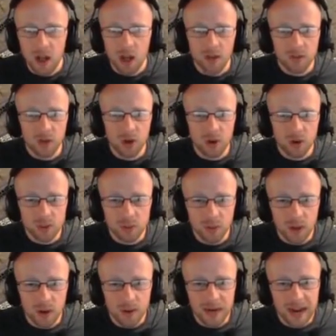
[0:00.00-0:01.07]
Of course,
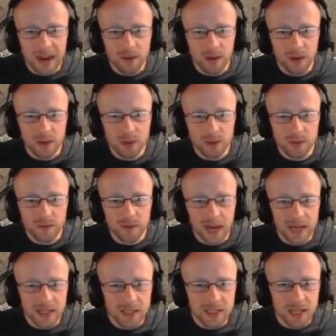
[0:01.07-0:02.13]
we are now going to
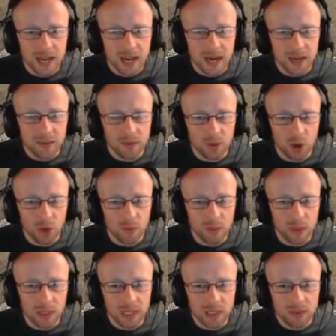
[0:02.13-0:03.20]
advance our
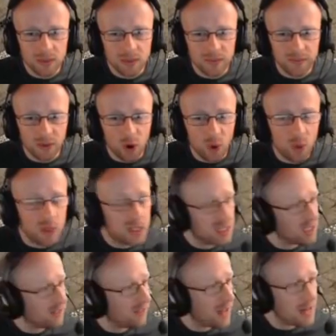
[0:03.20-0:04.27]
Roman legionaries forward
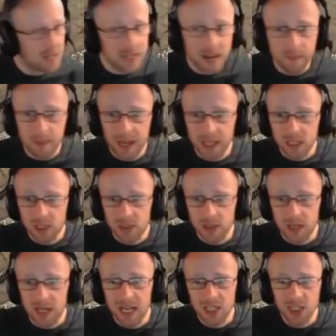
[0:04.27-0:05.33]
to defend our baggage
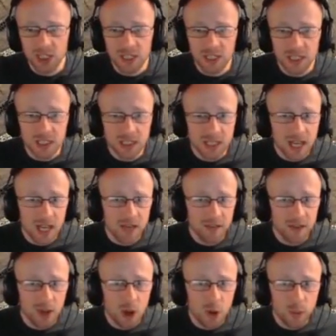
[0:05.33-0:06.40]
train. As you can see, there's kind of
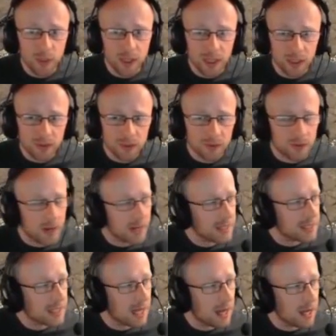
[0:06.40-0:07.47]
an opening on the
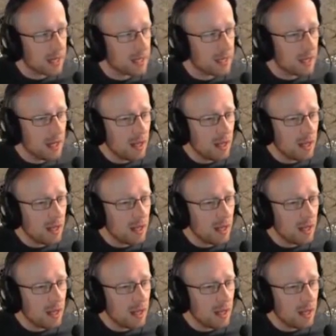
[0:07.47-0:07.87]
right side.